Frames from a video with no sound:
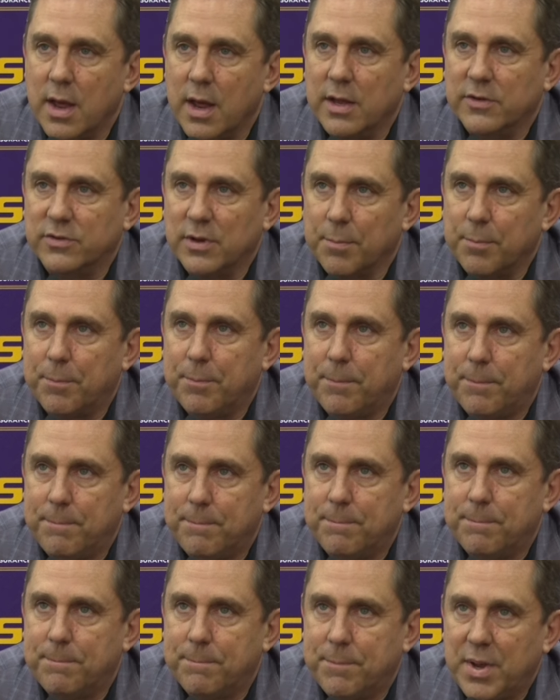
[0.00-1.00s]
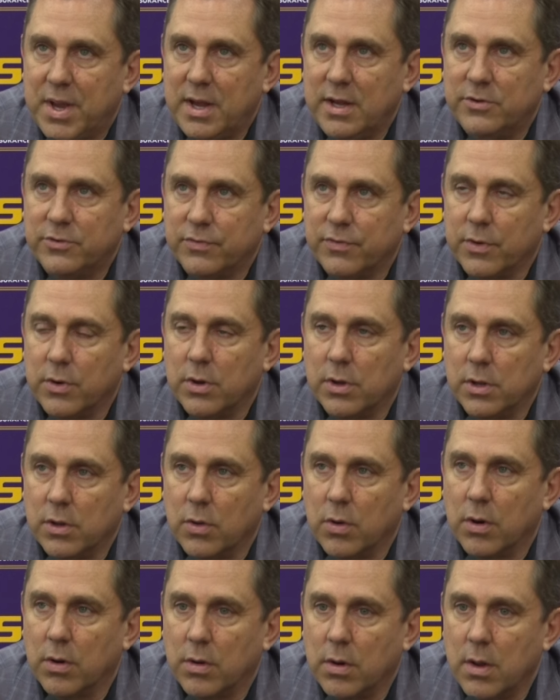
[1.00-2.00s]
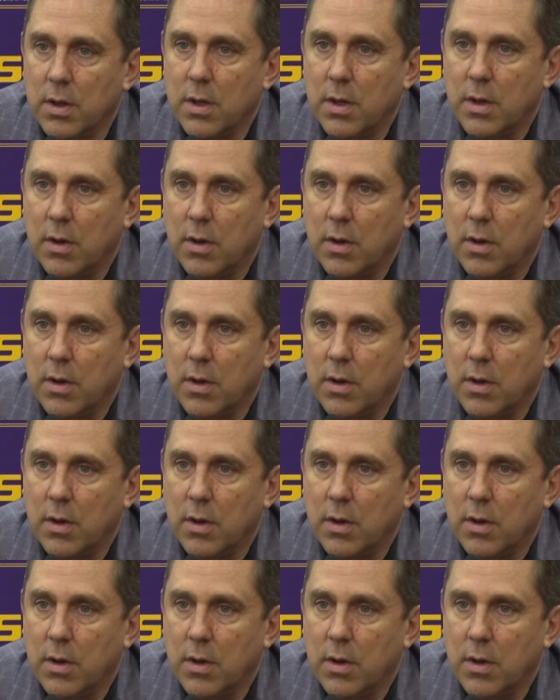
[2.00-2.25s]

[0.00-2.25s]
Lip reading: It's a peaceful or